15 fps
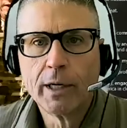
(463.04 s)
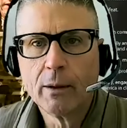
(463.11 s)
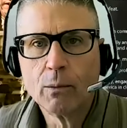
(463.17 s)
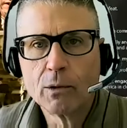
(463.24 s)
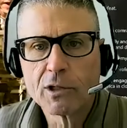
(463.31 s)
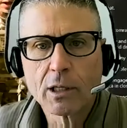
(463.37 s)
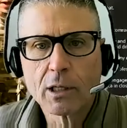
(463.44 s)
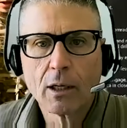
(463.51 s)
he
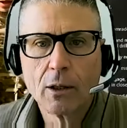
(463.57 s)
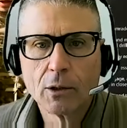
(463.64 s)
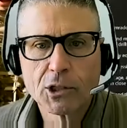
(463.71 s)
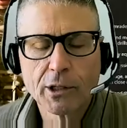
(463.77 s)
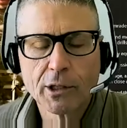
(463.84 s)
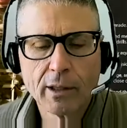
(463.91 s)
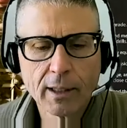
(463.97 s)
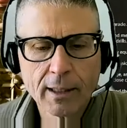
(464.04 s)
was a
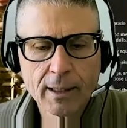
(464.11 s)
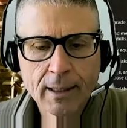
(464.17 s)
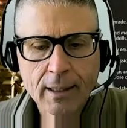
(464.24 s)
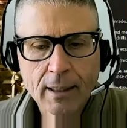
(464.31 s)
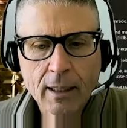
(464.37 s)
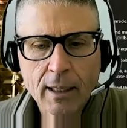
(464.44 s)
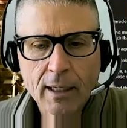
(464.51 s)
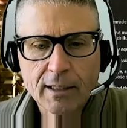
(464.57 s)
coach of the
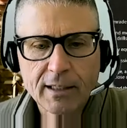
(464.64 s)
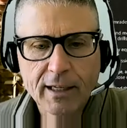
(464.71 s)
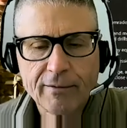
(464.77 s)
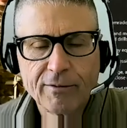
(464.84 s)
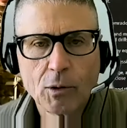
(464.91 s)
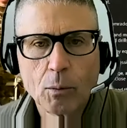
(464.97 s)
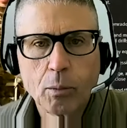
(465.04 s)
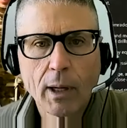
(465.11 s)

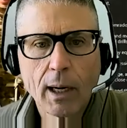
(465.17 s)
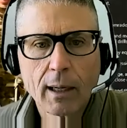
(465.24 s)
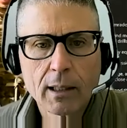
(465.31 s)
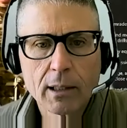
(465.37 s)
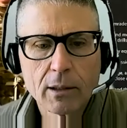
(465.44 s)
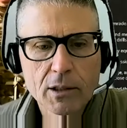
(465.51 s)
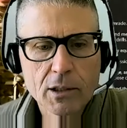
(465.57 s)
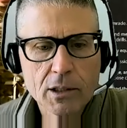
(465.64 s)
Denver
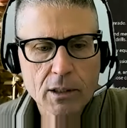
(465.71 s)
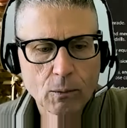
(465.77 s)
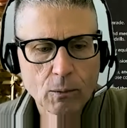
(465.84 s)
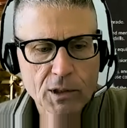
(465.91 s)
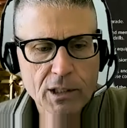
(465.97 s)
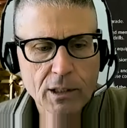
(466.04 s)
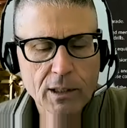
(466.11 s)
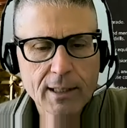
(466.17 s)
Broncos,
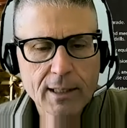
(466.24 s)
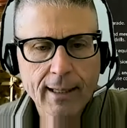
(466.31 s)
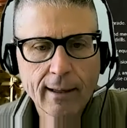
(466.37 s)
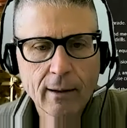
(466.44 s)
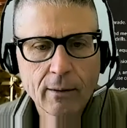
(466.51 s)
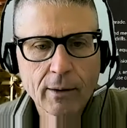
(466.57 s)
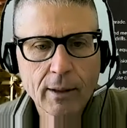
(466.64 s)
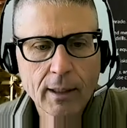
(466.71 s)
was in
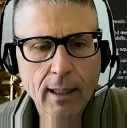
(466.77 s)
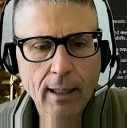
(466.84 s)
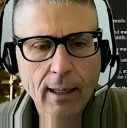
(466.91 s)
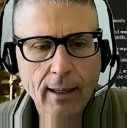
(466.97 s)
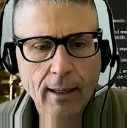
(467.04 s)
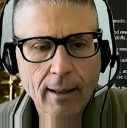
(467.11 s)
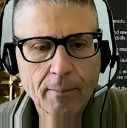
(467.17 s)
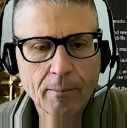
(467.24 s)
town,
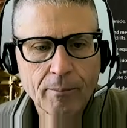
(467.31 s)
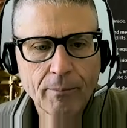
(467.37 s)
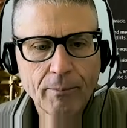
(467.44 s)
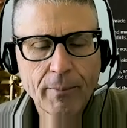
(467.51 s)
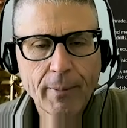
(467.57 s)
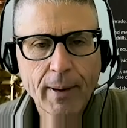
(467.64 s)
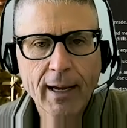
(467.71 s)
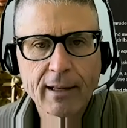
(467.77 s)
um,
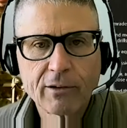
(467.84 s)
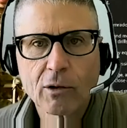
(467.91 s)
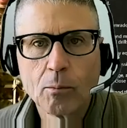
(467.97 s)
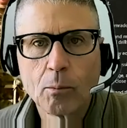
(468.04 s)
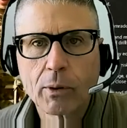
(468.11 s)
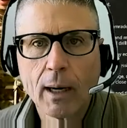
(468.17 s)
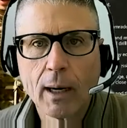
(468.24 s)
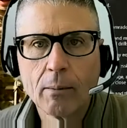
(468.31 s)
had some
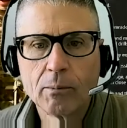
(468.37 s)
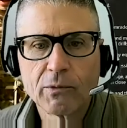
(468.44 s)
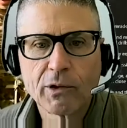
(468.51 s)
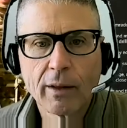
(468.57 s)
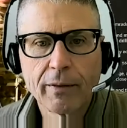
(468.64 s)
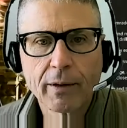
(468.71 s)
problems on